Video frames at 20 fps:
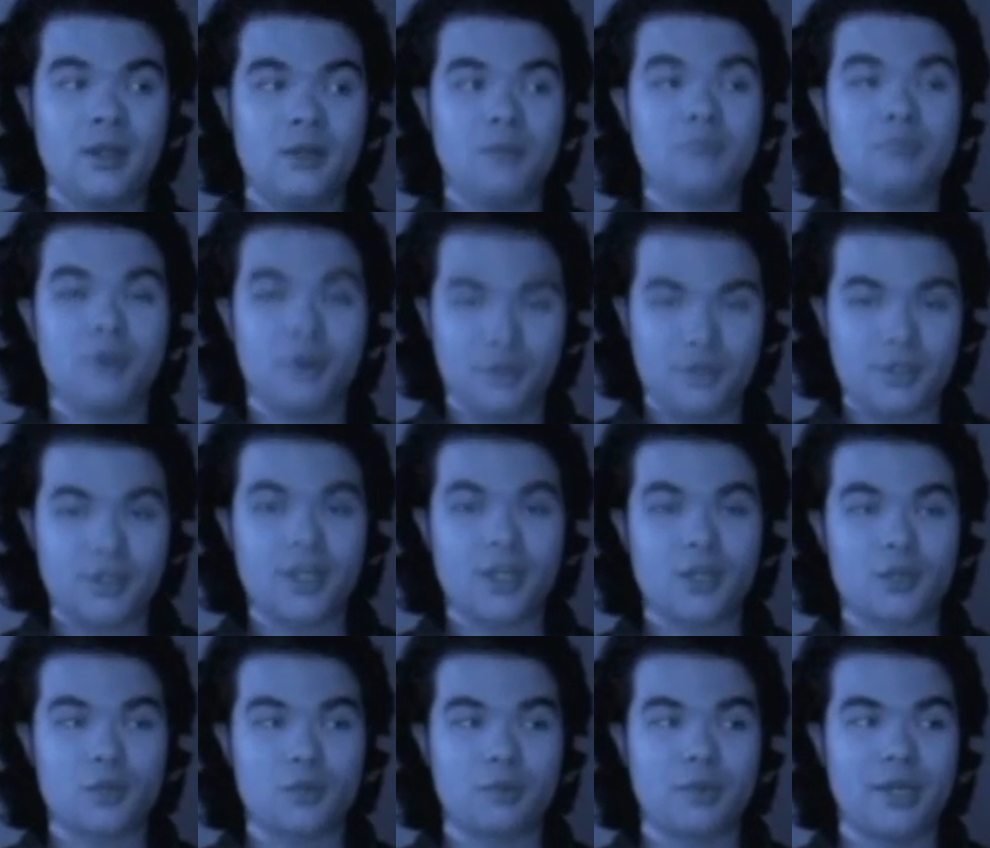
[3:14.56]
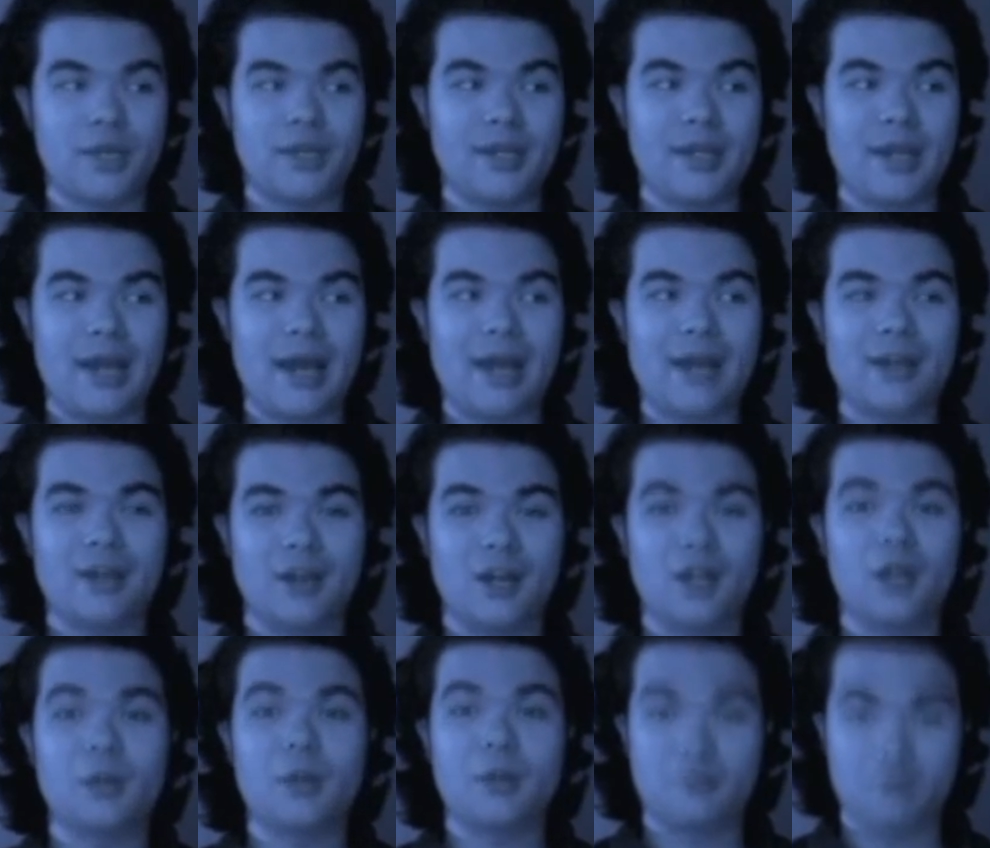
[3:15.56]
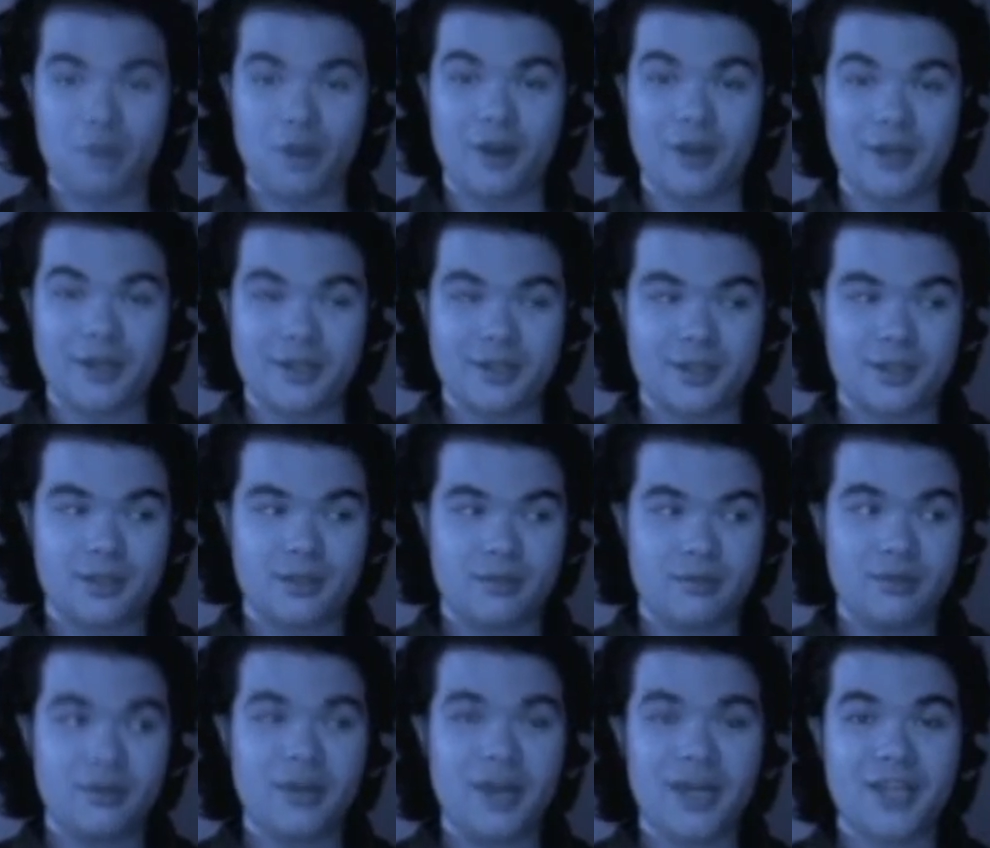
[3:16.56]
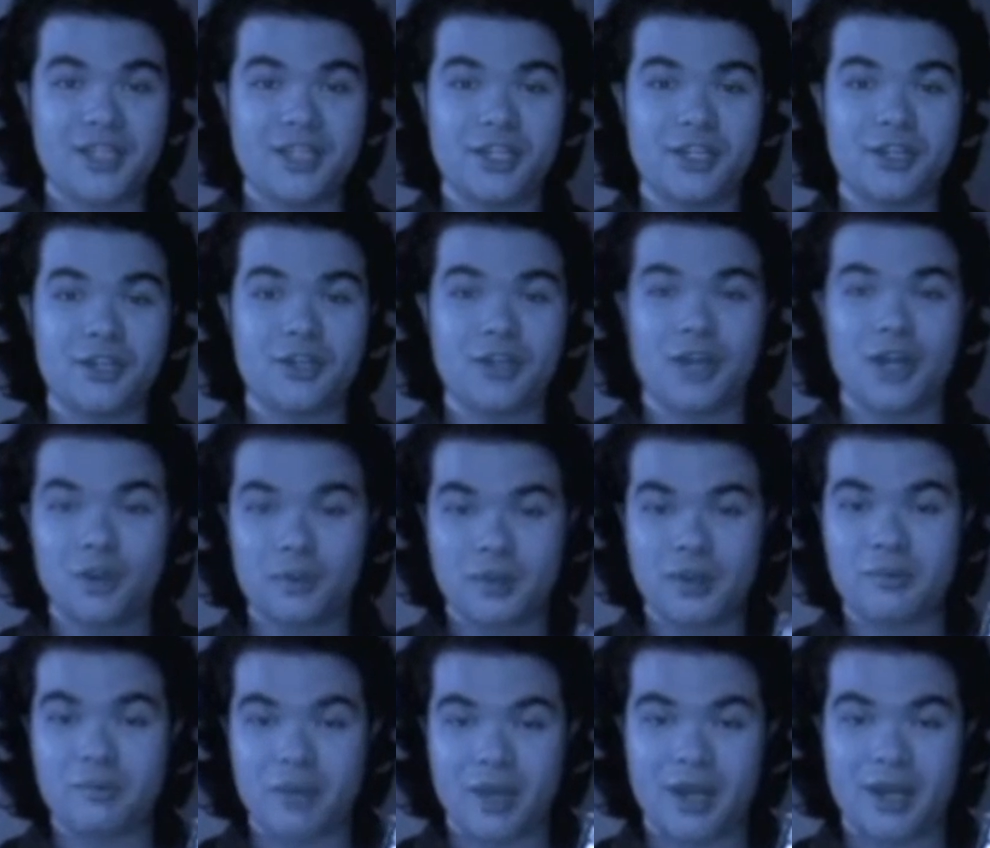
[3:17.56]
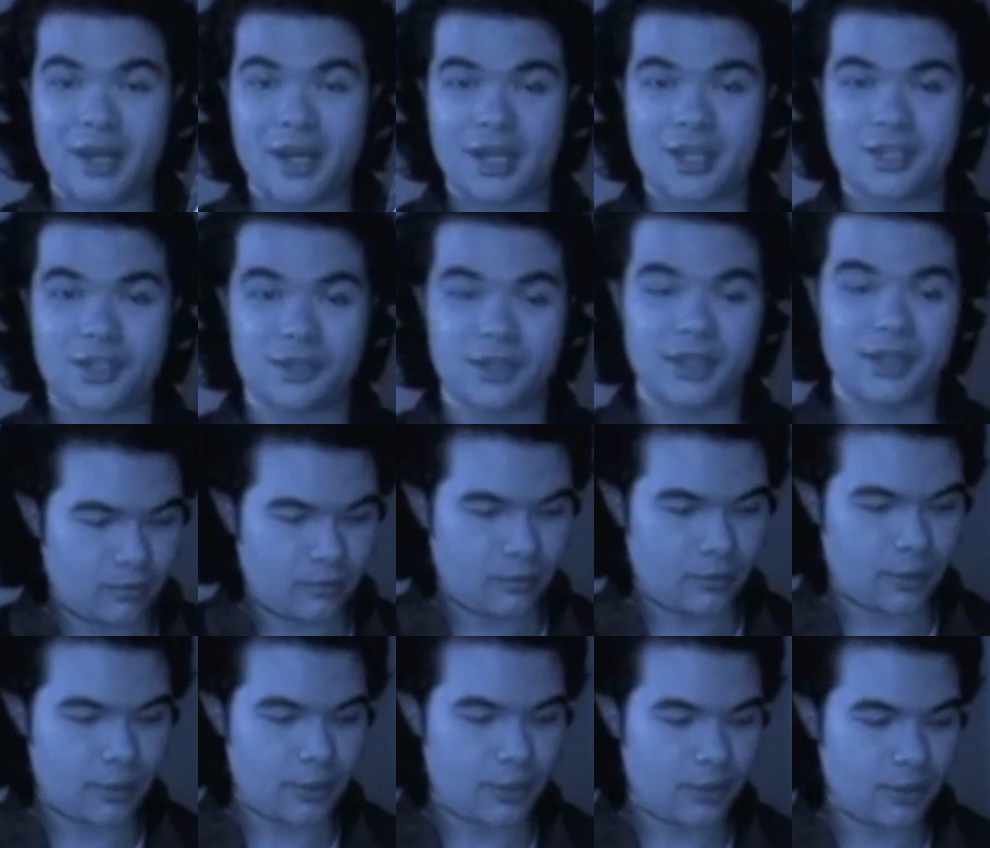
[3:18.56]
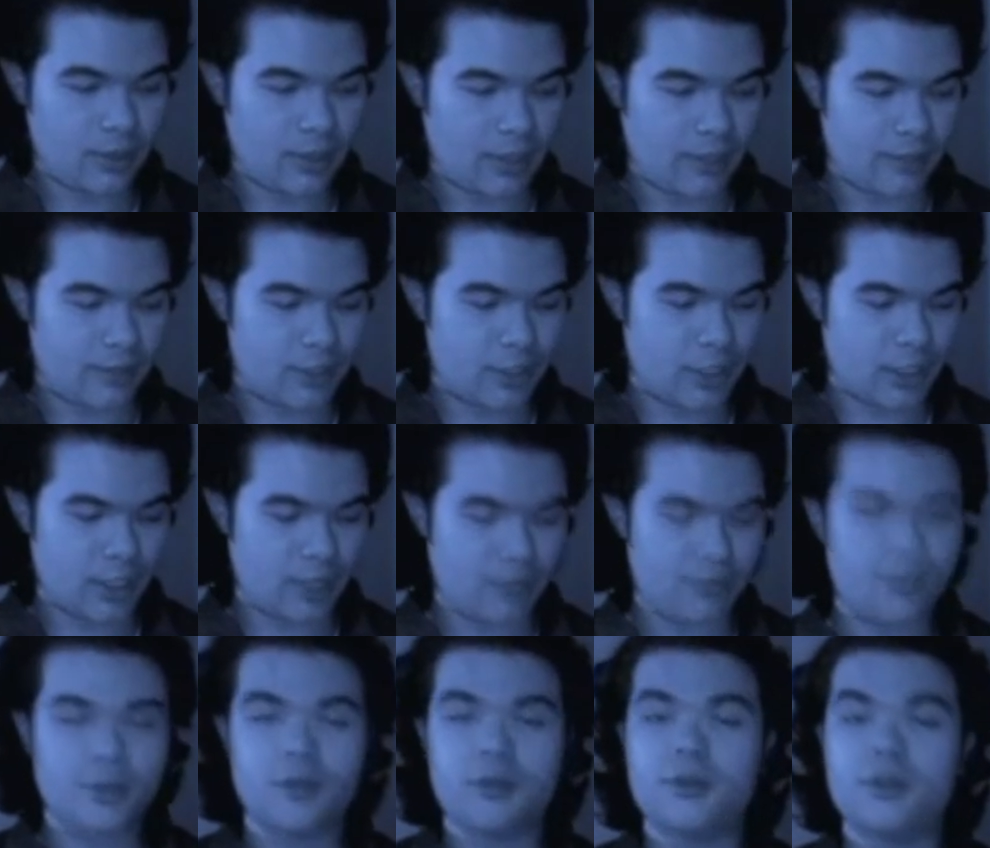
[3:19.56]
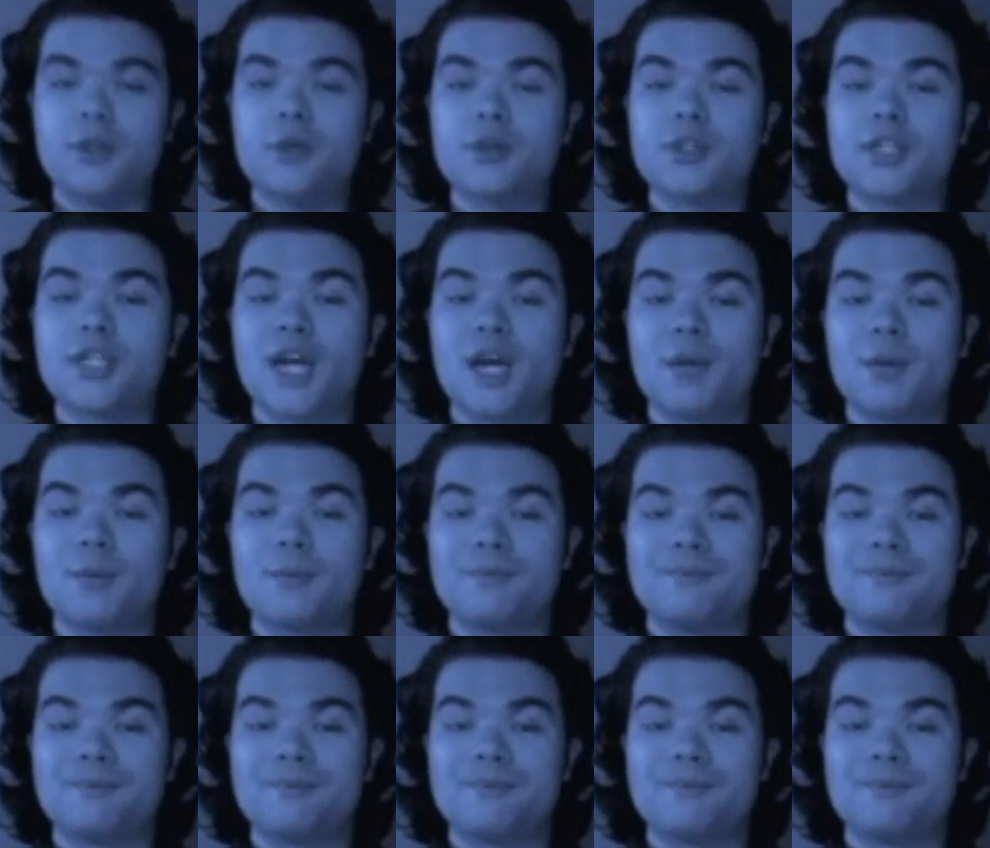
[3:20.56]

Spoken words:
Both songs were played at Halloween parties. They're actually a good Halloween band, actually. Pretty soon I'll have to check out their newest album.